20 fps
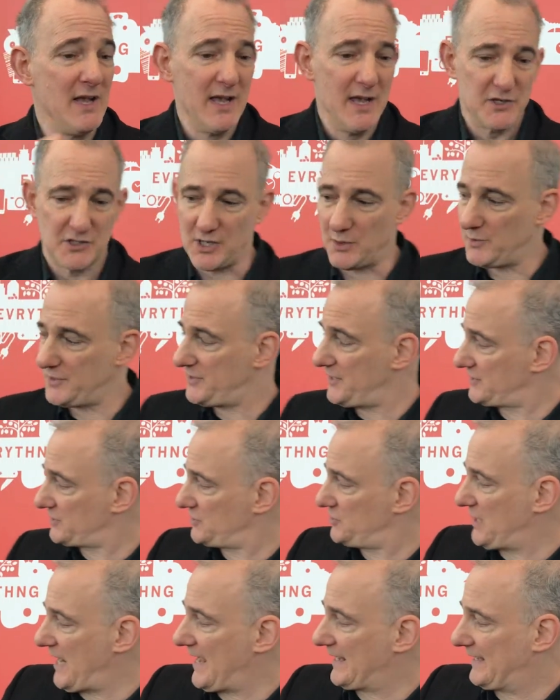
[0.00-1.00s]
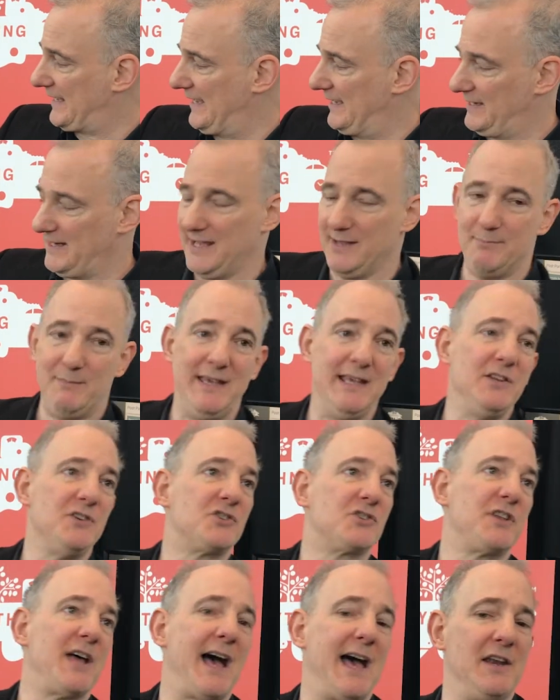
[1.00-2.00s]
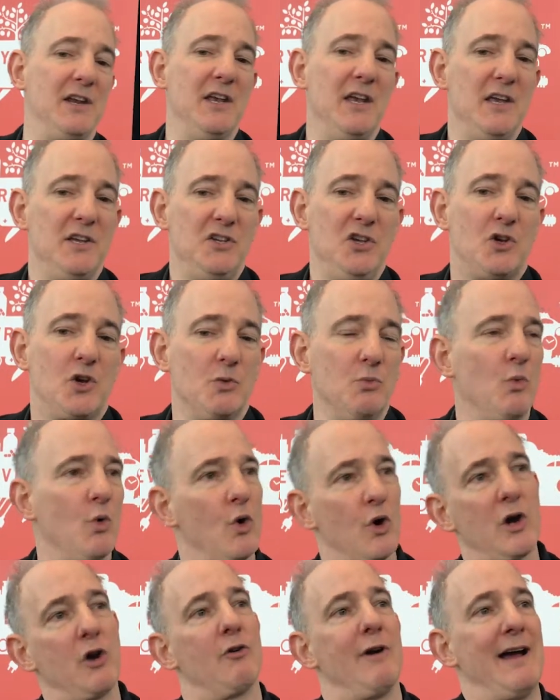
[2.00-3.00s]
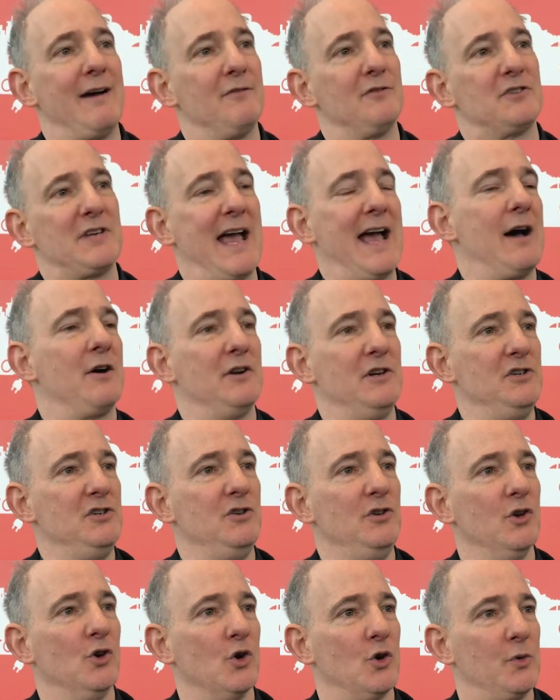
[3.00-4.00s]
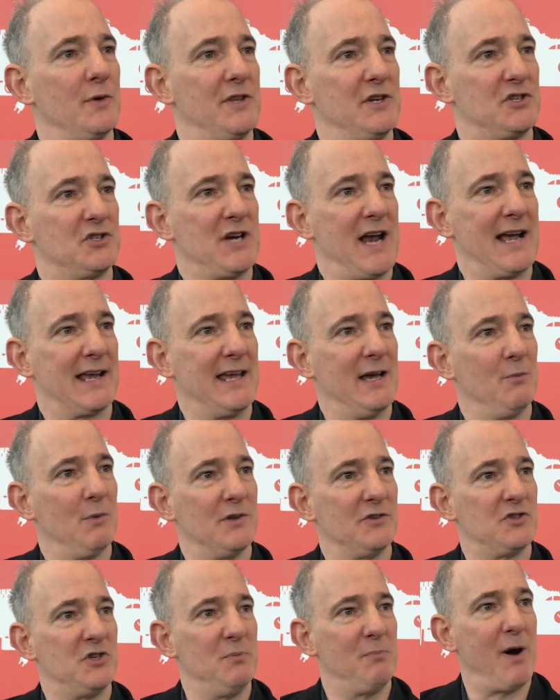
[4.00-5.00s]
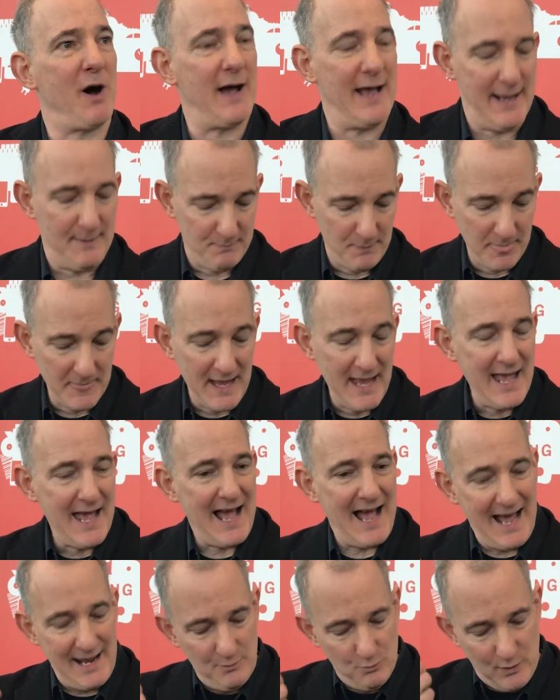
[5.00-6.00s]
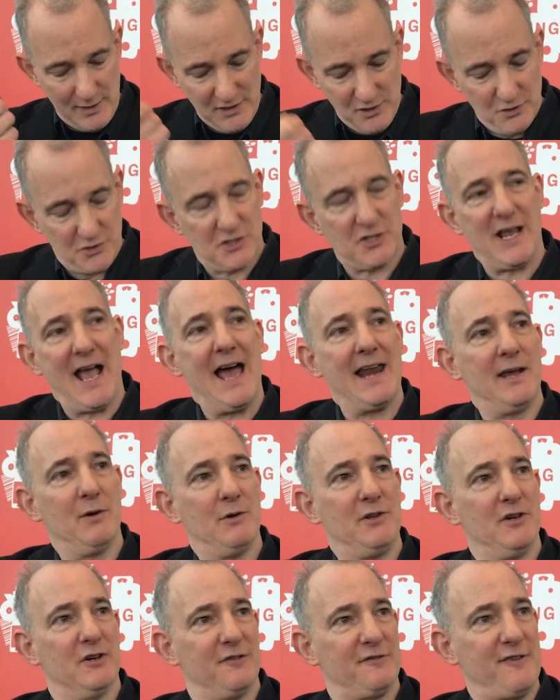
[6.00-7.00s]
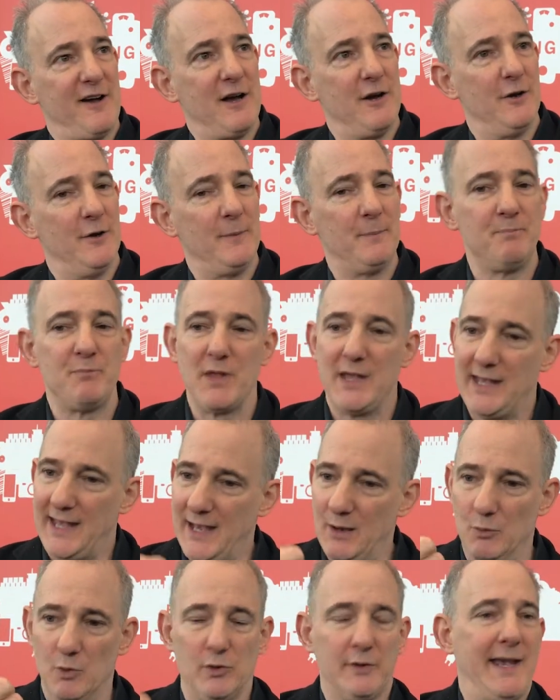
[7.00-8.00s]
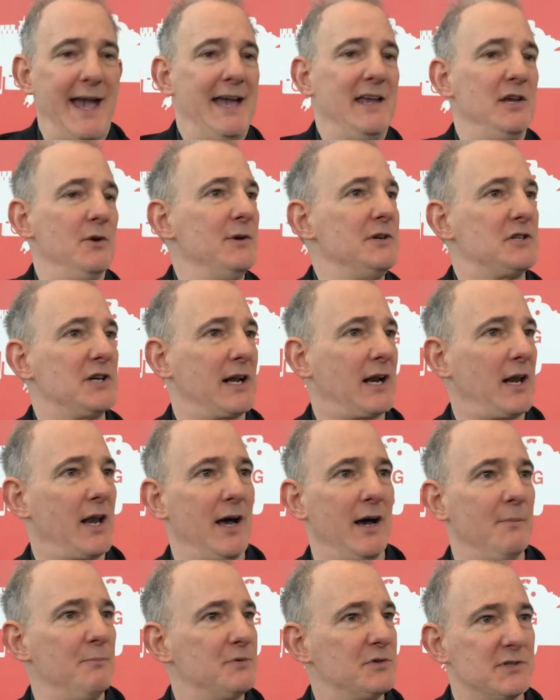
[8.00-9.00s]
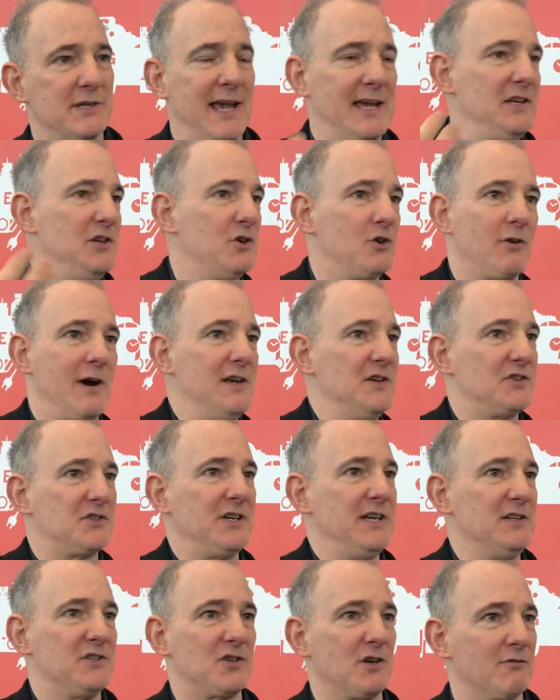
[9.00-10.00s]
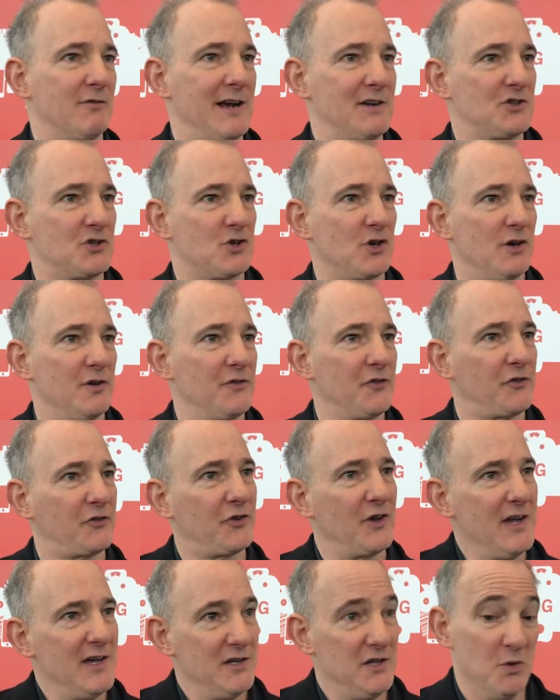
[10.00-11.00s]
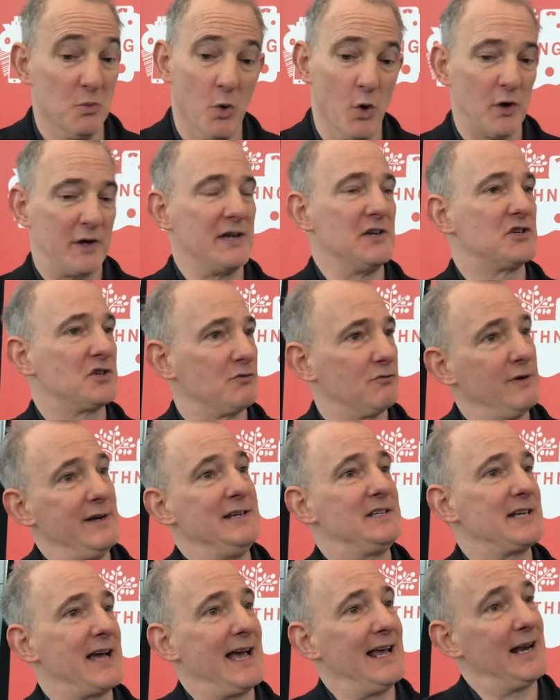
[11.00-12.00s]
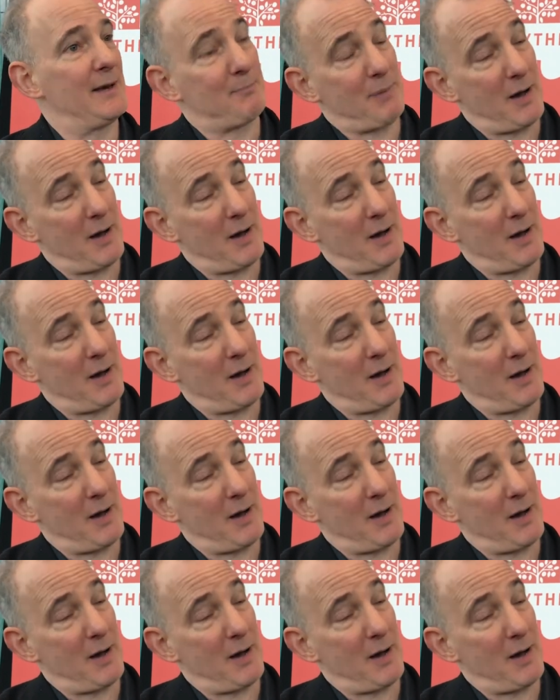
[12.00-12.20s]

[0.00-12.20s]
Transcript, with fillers: So with this jacket, it means that you can walk around town in New York with this jacket once you buy it, and when you scan it with your phone, it will get you into clubs, get you great seats at restaurants, you walk into retailer